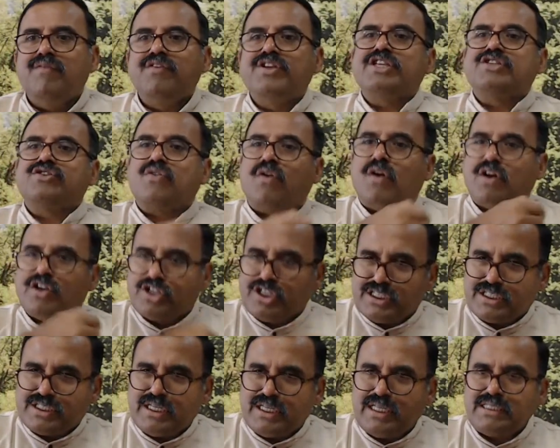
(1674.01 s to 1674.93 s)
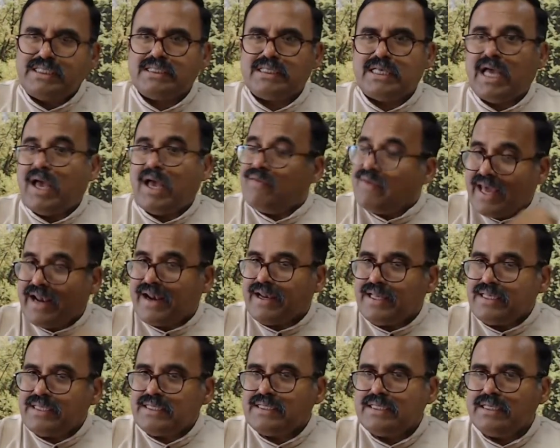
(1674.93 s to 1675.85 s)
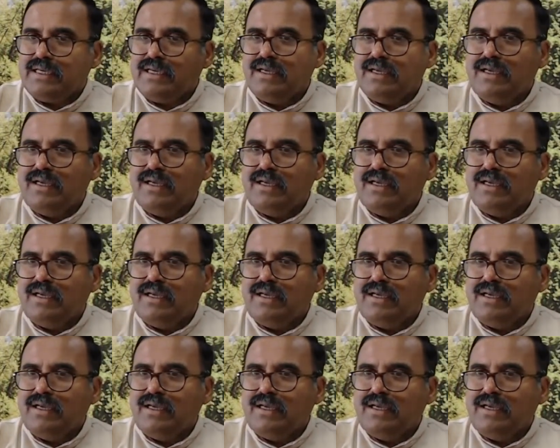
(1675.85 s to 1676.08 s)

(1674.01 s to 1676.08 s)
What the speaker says: which is consciousness, awareness.